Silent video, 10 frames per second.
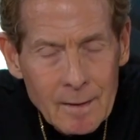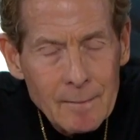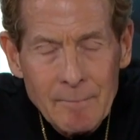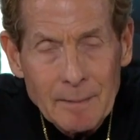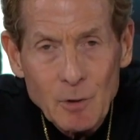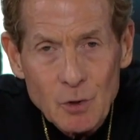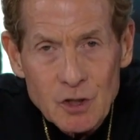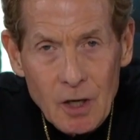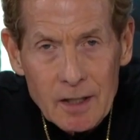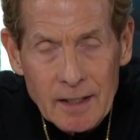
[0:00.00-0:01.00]
Maybe we're
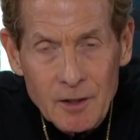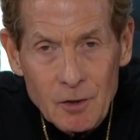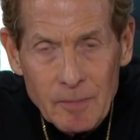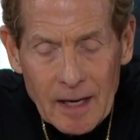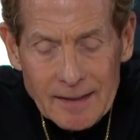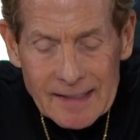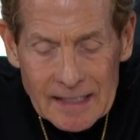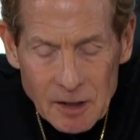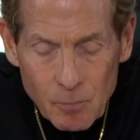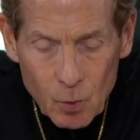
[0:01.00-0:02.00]
talking here about
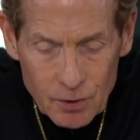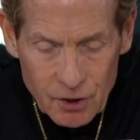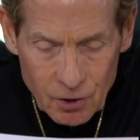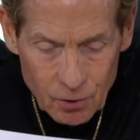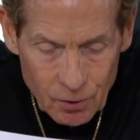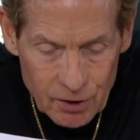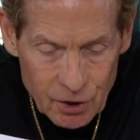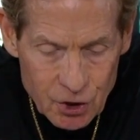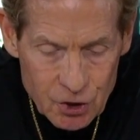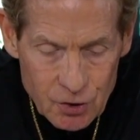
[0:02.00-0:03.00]
keyboard
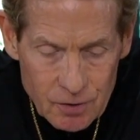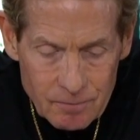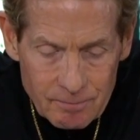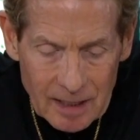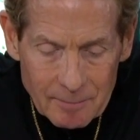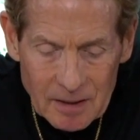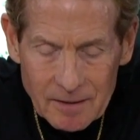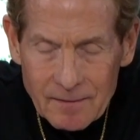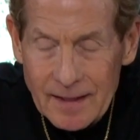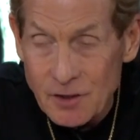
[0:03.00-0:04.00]
courage.
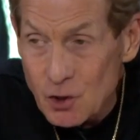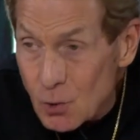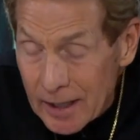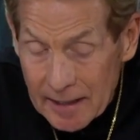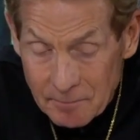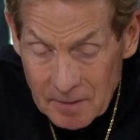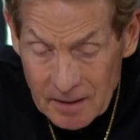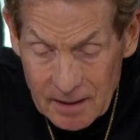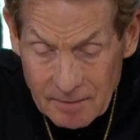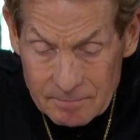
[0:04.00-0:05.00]
Maybe they do hate
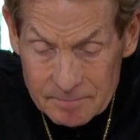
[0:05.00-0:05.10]
me,